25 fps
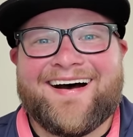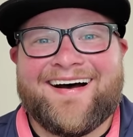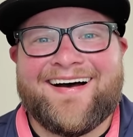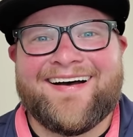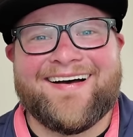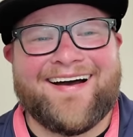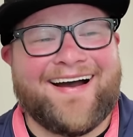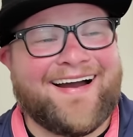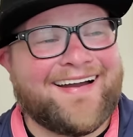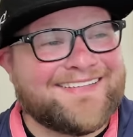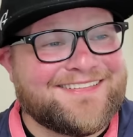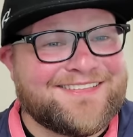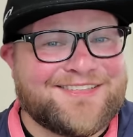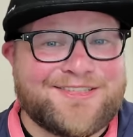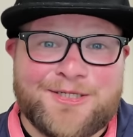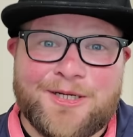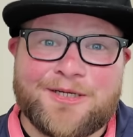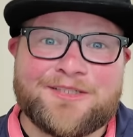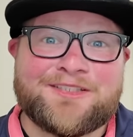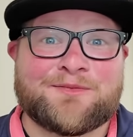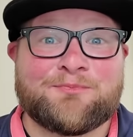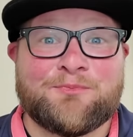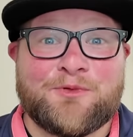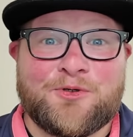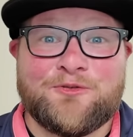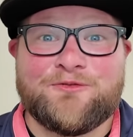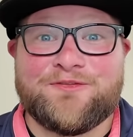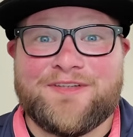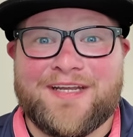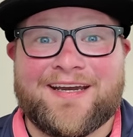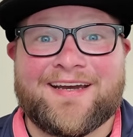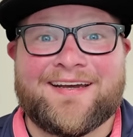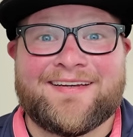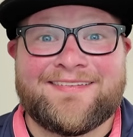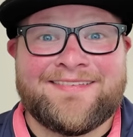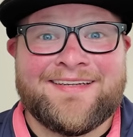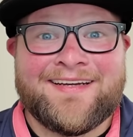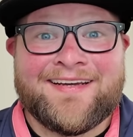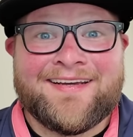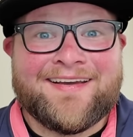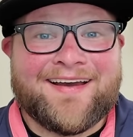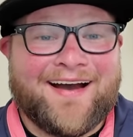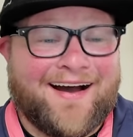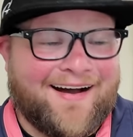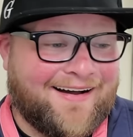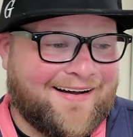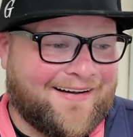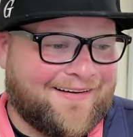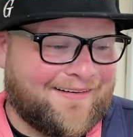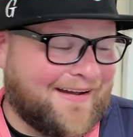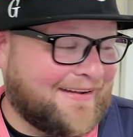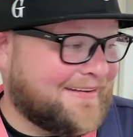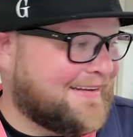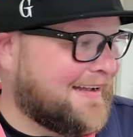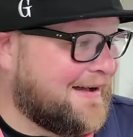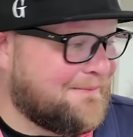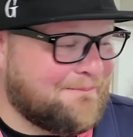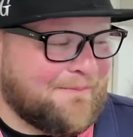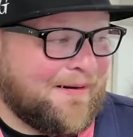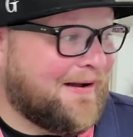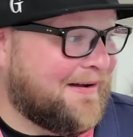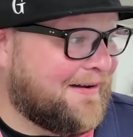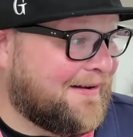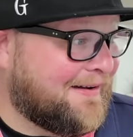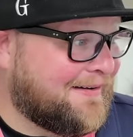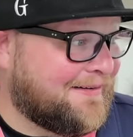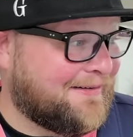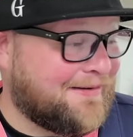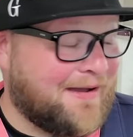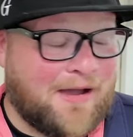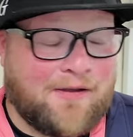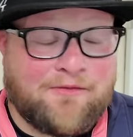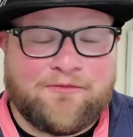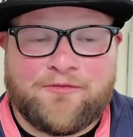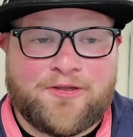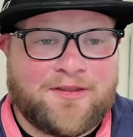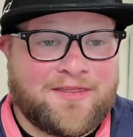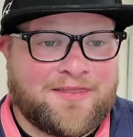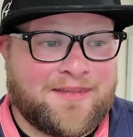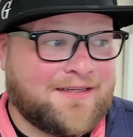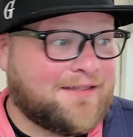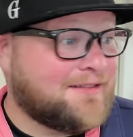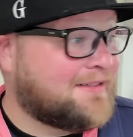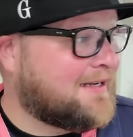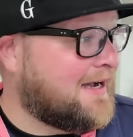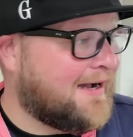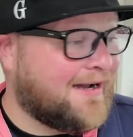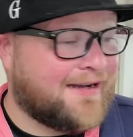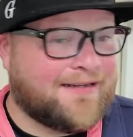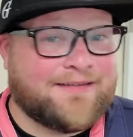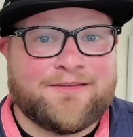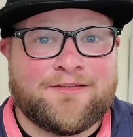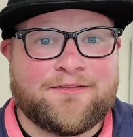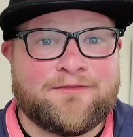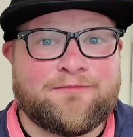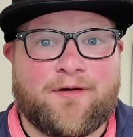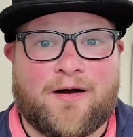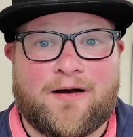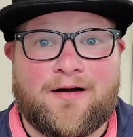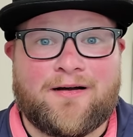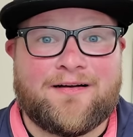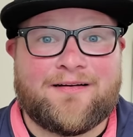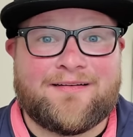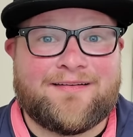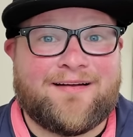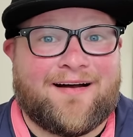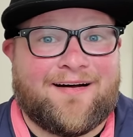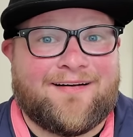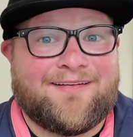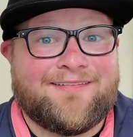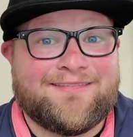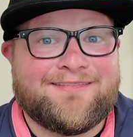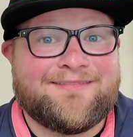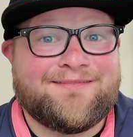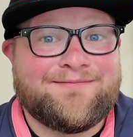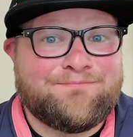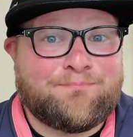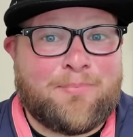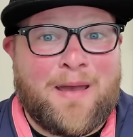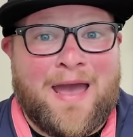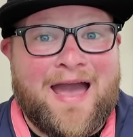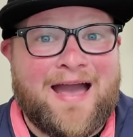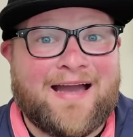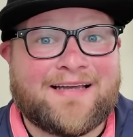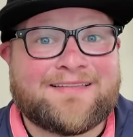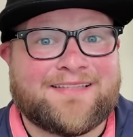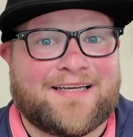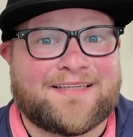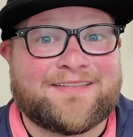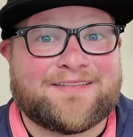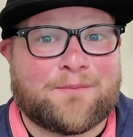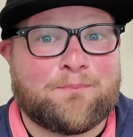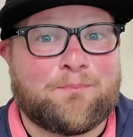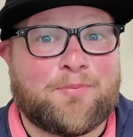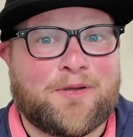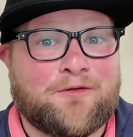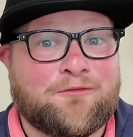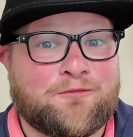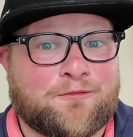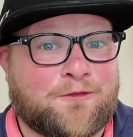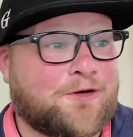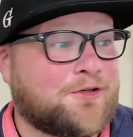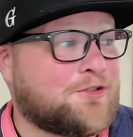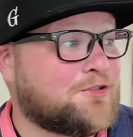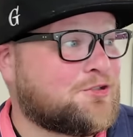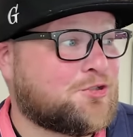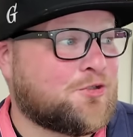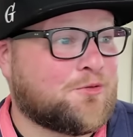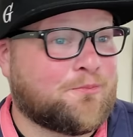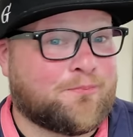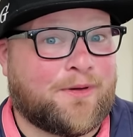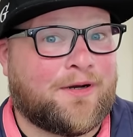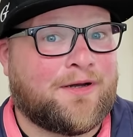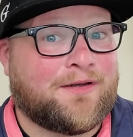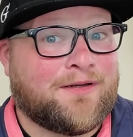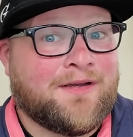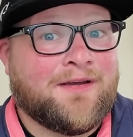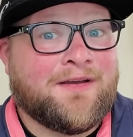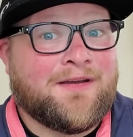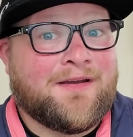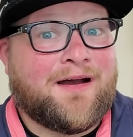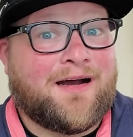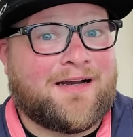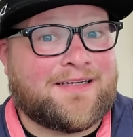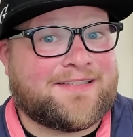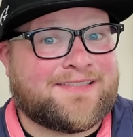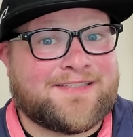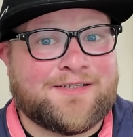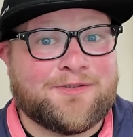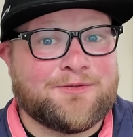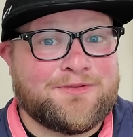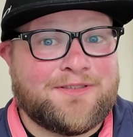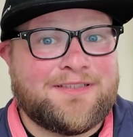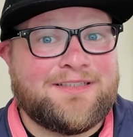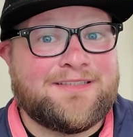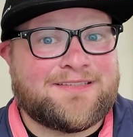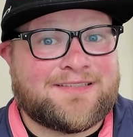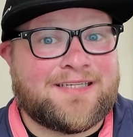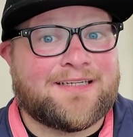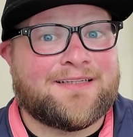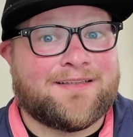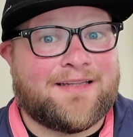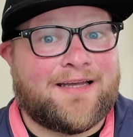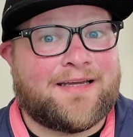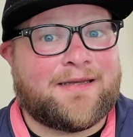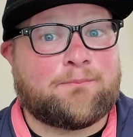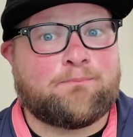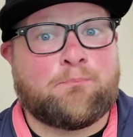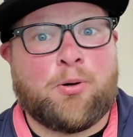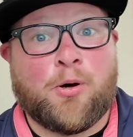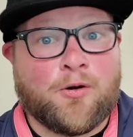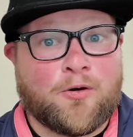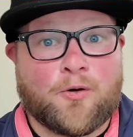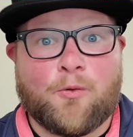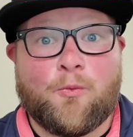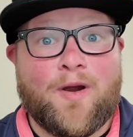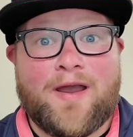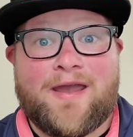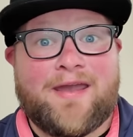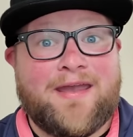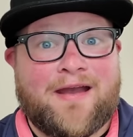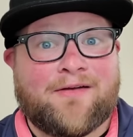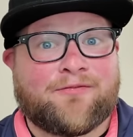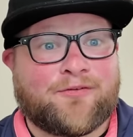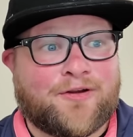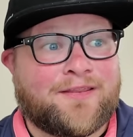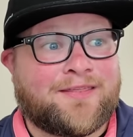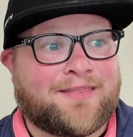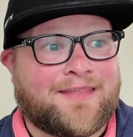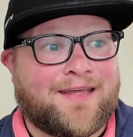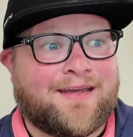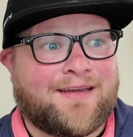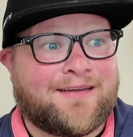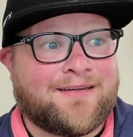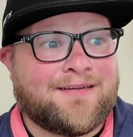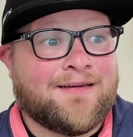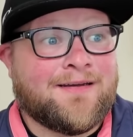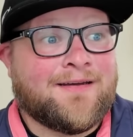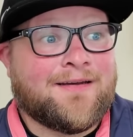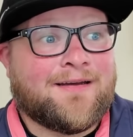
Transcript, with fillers: I just moved in. Uh, I got my, everything kind of unpacked like the big furniture but i still need to like put away everything